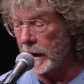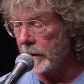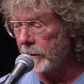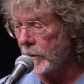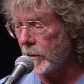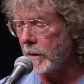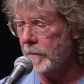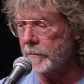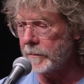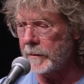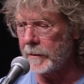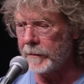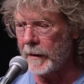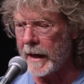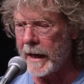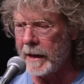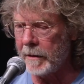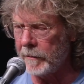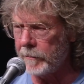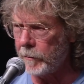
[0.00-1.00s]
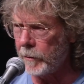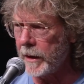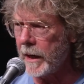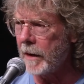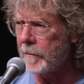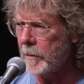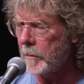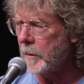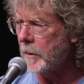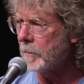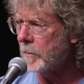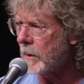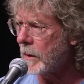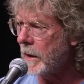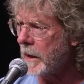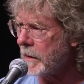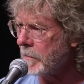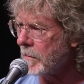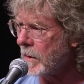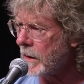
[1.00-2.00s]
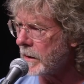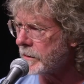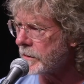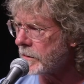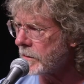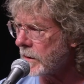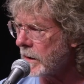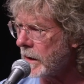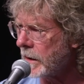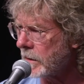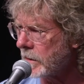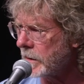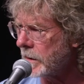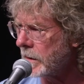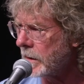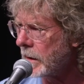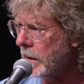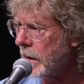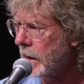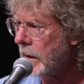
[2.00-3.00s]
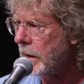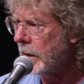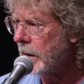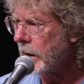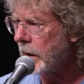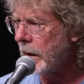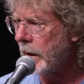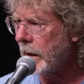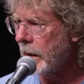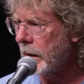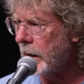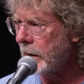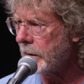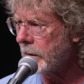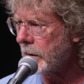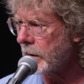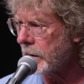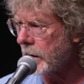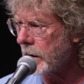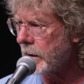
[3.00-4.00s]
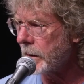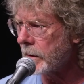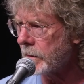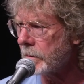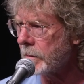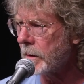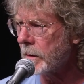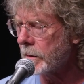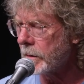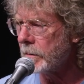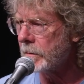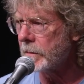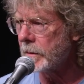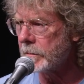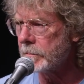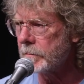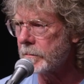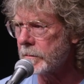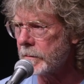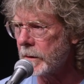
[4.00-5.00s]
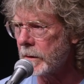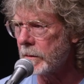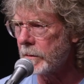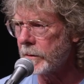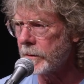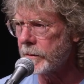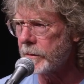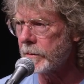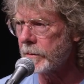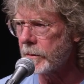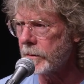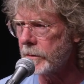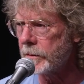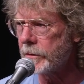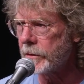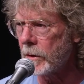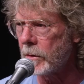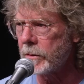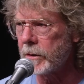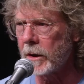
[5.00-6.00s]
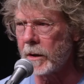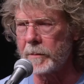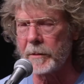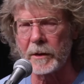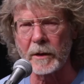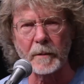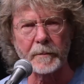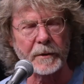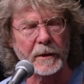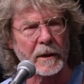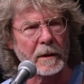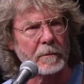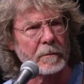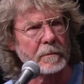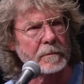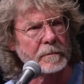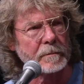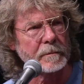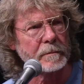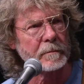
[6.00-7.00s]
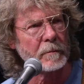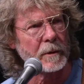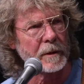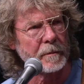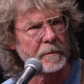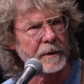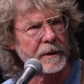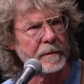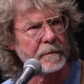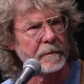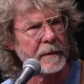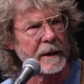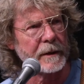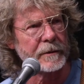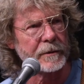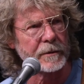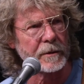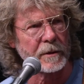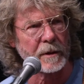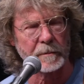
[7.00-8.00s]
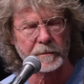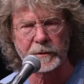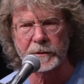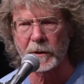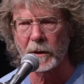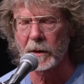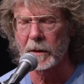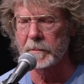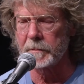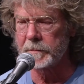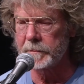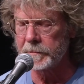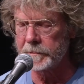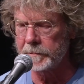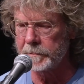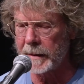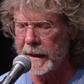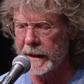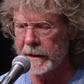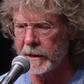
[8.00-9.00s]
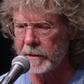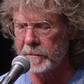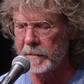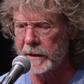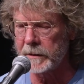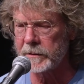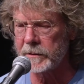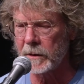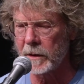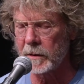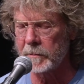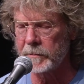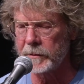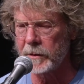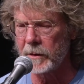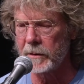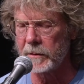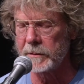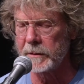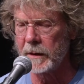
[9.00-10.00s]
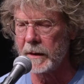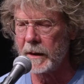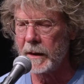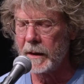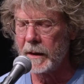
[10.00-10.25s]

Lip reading: I know if we haven't been playing much lately, and I got there's a good show coming up that I want to make sure I'm sharp, back in my sharp zone.